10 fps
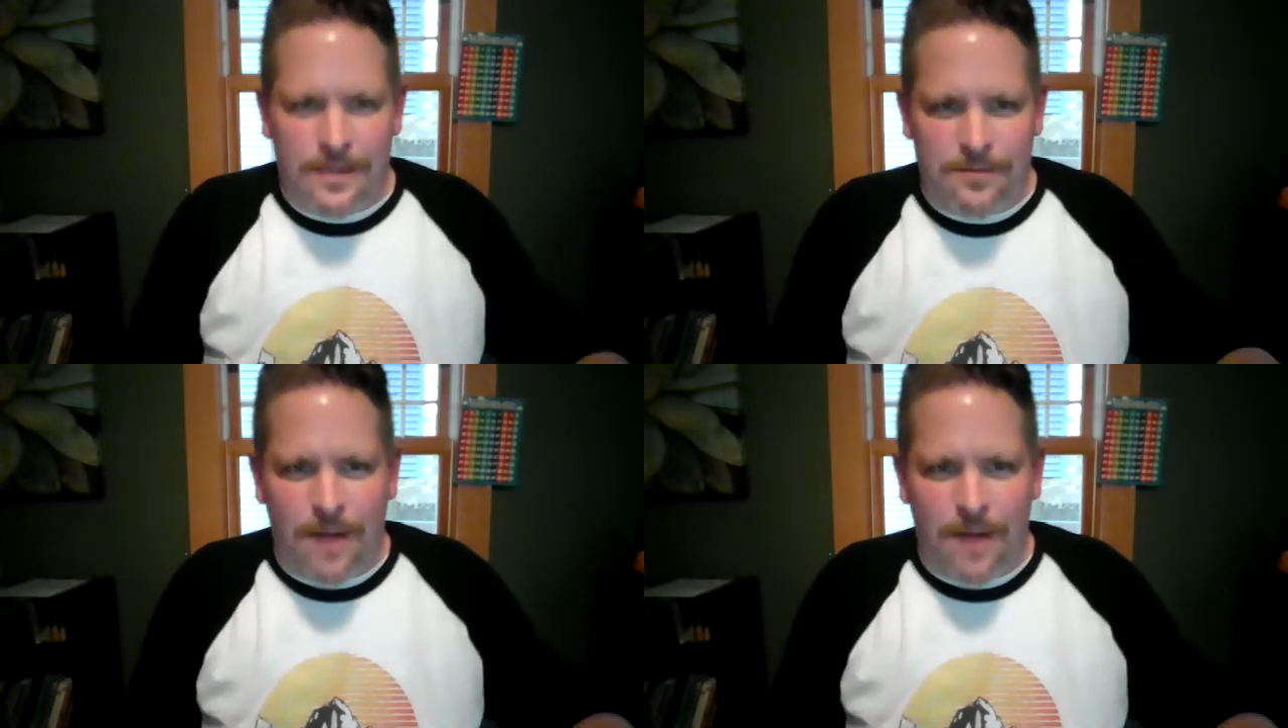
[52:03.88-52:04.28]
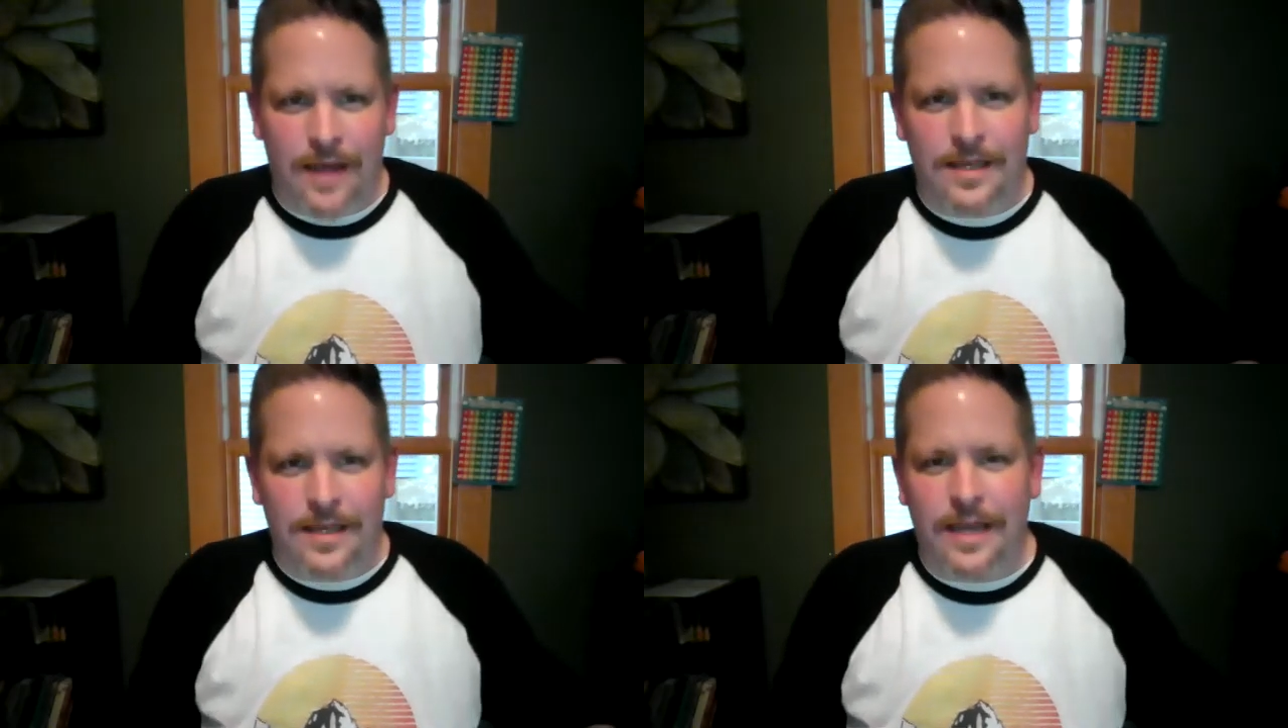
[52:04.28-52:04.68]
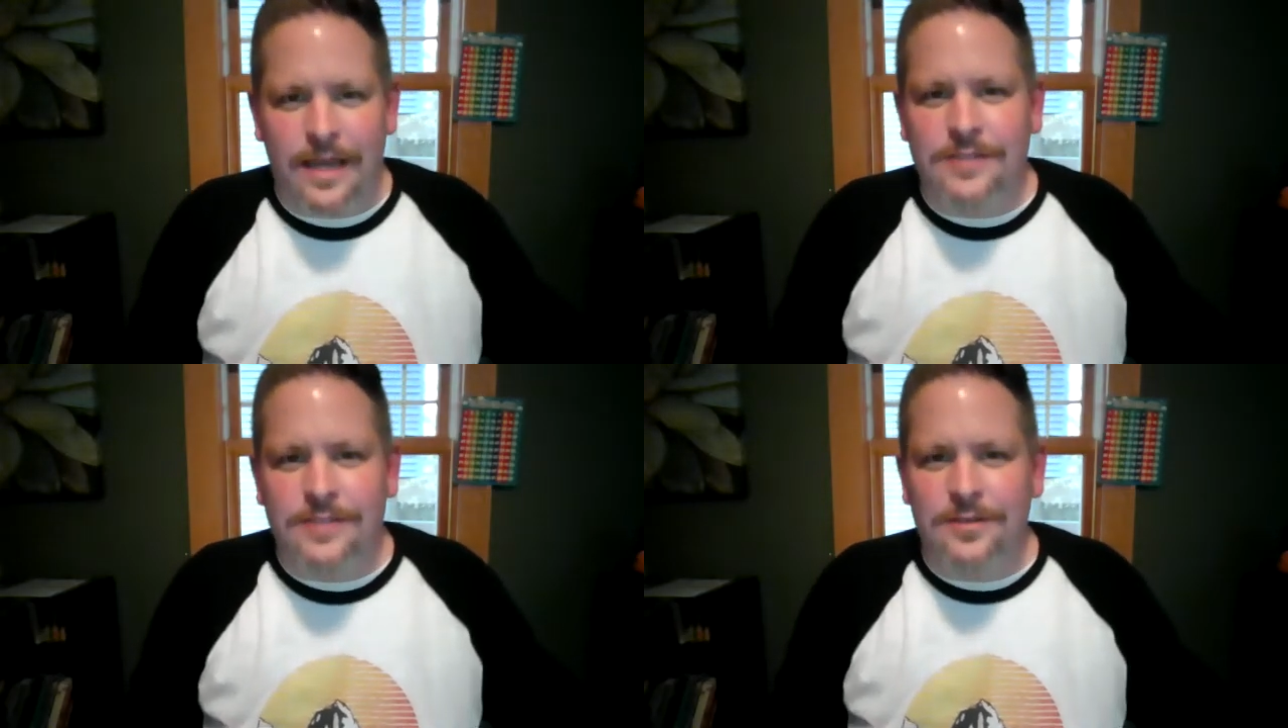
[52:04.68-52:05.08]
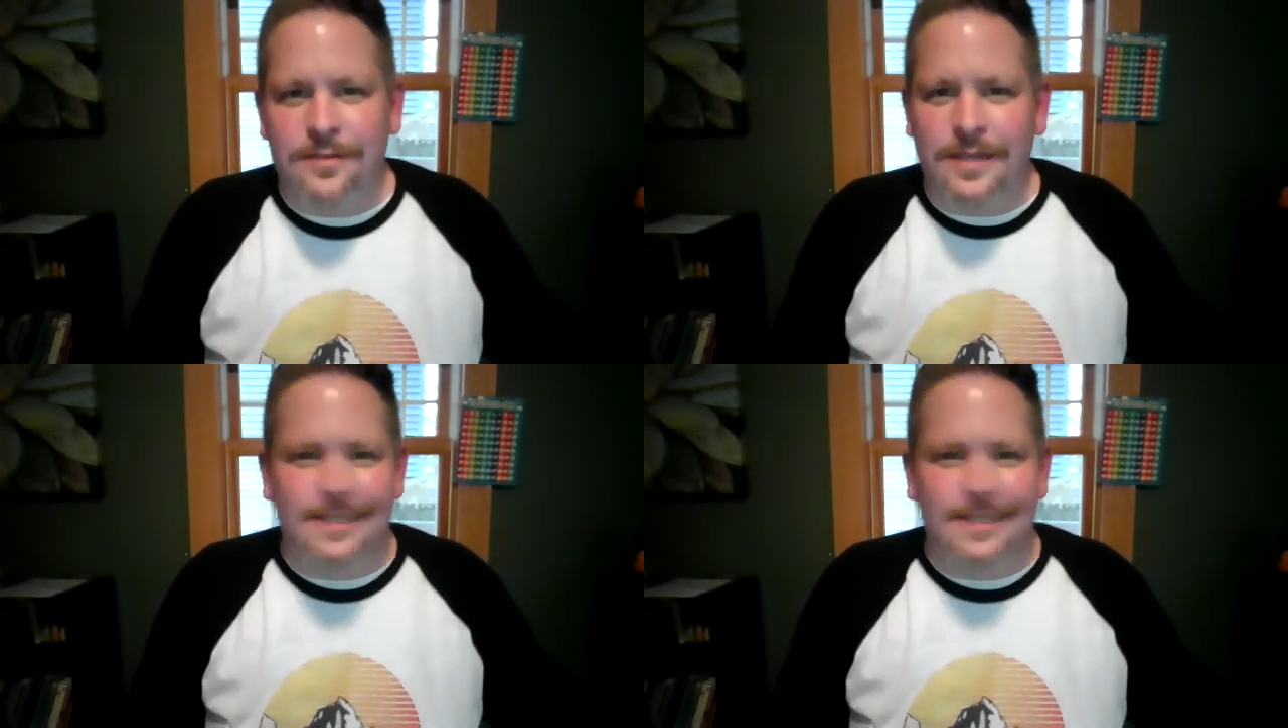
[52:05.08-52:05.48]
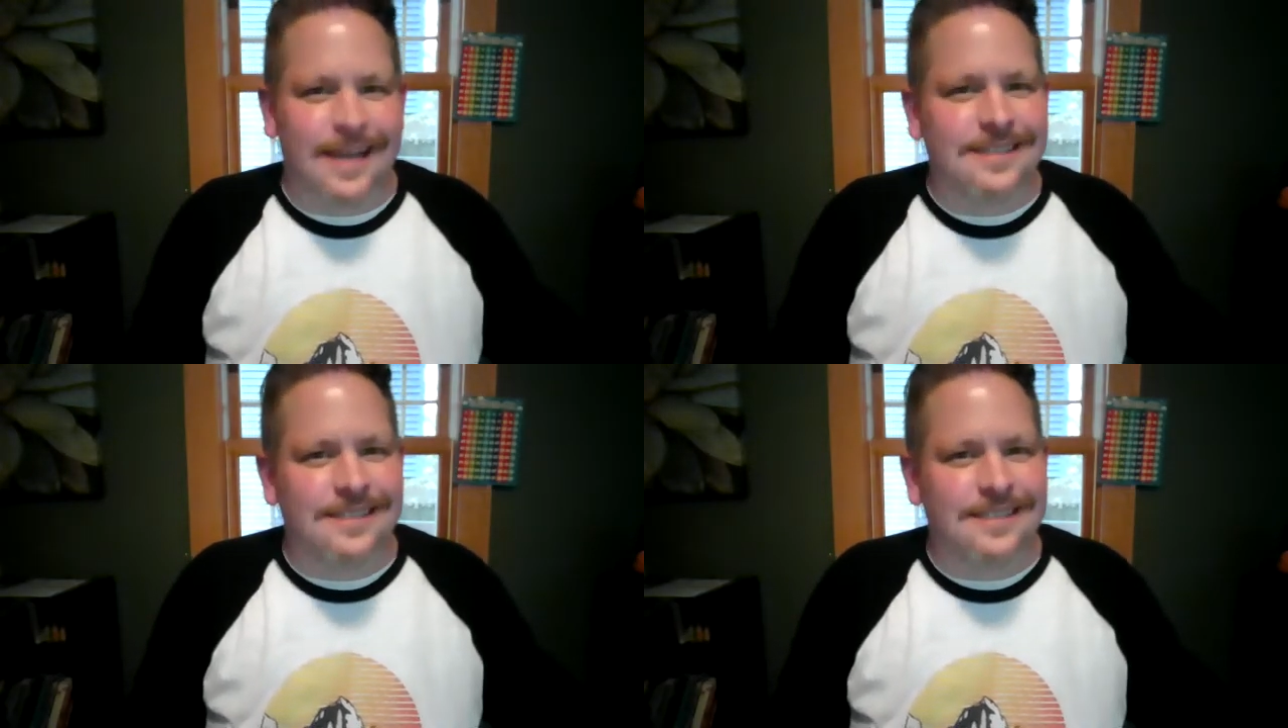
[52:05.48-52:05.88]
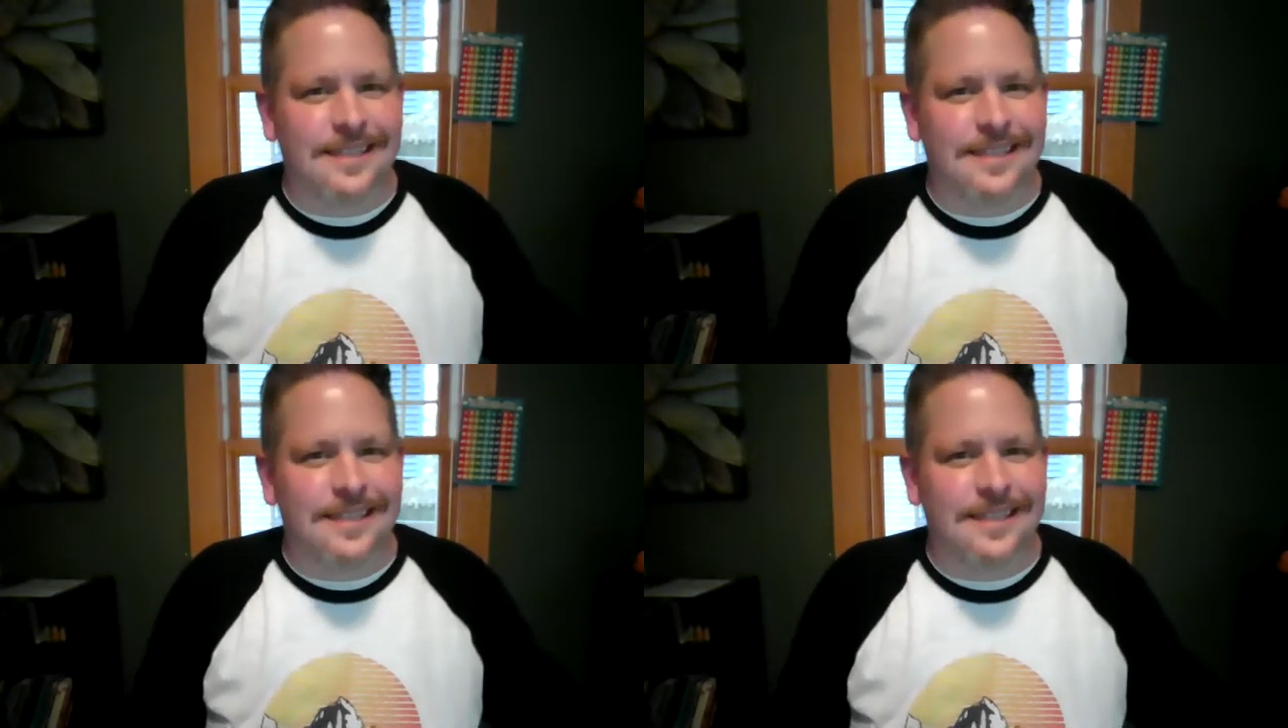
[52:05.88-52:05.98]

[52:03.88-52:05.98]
Rocky and Adrian, because honestly,